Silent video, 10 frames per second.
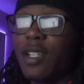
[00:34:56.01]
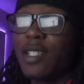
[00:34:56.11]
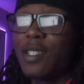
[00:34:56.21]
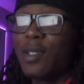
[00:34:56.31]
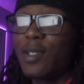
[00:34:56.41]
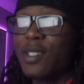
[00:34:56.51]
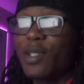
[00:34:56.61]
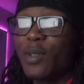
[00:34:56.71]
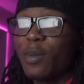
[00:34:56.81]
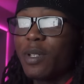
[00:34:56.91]
I told Jay
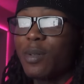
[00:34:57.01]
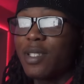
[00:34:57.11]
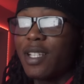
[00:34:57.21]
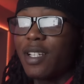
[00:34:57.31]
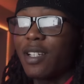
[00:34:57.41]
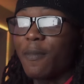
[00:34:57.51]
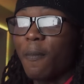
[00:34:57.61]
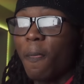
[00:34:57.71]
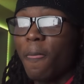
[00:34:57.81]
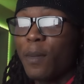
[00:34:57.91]
Rippy, I was like,
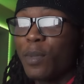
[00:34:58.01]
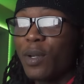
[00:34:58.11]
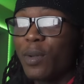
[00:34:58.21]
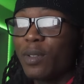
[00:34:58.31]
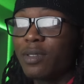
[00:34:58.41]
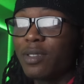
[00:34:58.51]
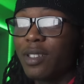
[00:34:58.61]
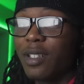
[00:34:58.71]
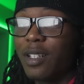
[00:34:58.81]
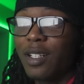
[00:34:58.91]
bro,
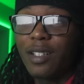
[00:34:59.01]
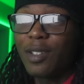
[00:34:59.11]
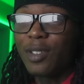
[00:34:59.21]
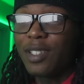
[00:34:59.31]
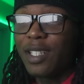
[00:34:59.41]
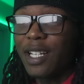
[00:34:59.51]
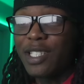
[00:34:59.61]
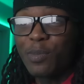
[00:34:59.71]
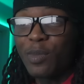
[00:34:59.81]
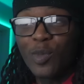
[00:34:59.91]
only thing, I
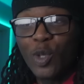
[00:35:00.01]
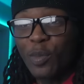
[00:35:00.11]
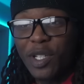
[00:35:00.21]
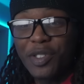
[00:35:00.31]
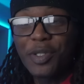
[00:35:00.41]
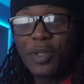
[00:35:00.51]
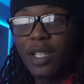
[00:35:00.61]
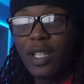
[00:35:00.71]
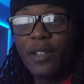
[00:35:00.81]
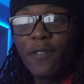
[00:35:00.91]
just want to make sure you
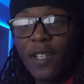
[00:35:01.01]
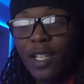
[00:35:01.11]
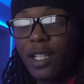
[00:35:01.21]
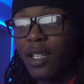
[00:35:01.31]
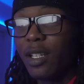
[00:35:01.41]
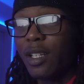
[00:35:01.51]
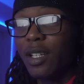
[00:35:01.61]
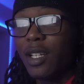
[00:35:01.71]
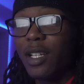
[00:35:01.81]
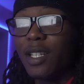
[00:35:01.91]
leave here faded.
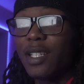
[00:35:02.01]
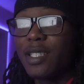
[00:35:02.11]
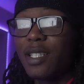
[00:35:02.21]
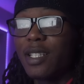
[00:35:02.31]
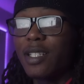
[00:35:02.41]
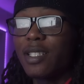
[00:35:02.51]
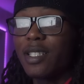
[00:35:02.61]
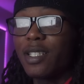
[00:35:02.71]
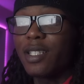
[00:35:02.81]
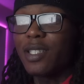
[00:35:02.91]
That nigga said,
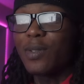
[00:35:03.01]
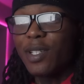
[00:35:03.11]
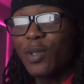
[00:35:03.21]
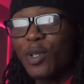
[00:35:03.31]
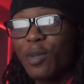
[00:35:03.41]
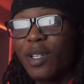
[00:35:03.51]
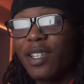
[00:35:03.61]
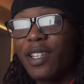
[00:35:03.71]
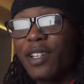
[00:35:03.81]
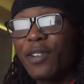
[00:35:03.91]
shit, twin, you wanted me to
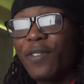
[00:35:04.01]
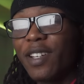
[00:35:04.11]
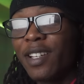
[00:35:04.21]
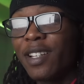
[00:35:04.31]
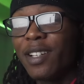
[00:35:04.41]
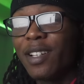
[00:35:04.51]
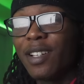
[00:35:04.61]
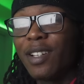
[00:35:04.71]
leave here faded.